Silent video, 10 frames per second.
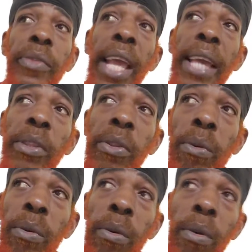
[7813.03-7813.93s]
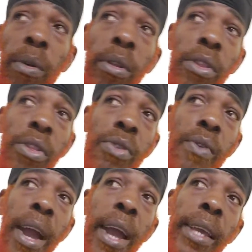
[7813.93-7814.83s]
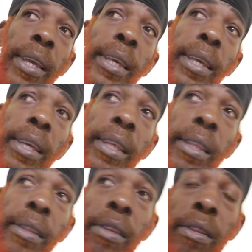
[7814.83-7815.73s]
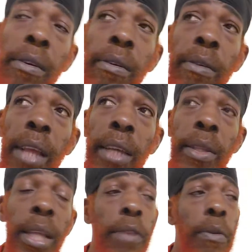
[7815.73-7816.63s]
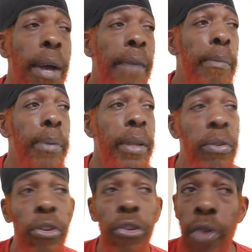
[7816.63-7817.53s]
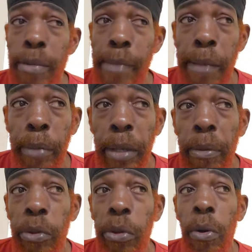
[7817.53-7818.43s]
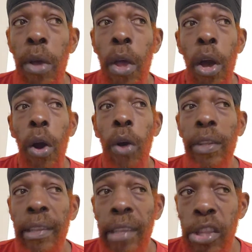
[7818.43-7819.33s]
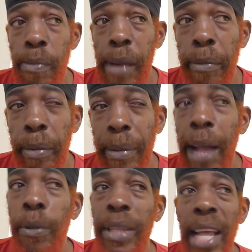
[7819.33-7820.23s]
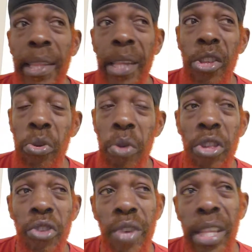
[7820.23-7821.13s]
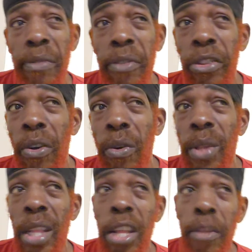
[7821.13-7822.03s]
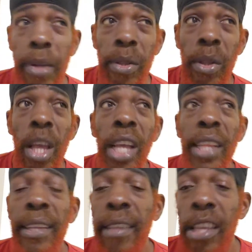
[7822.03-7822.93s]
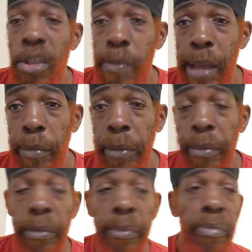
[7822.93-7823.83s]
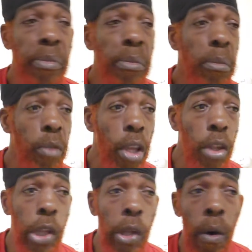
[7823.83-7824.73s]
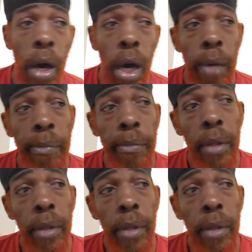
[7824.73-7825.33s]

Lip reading: is to try, like I said, I don't have a place to train my people, so or to teach my people. I would not say train. Train is for dogs and animals. To teach my people. So